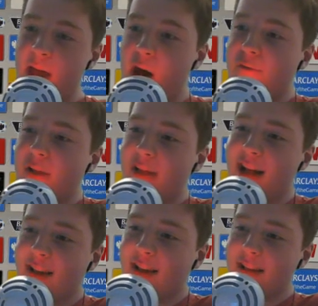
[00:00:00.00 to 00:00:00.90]
Hopefully
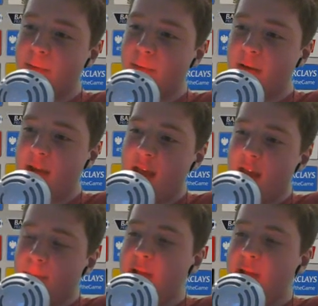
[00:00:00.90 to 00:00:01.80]
that does happen.
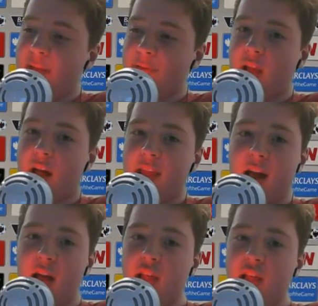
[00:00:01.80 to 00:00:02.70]
Please leave a like,
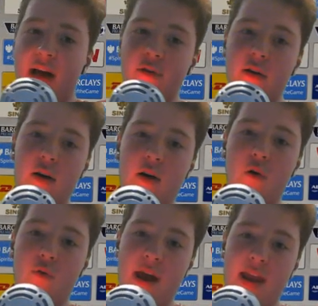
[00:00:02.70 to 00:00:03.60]
guys, if you haven't
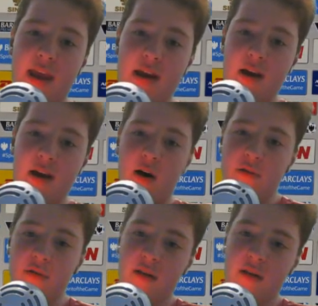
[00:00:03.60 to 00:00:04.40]
already on the stream.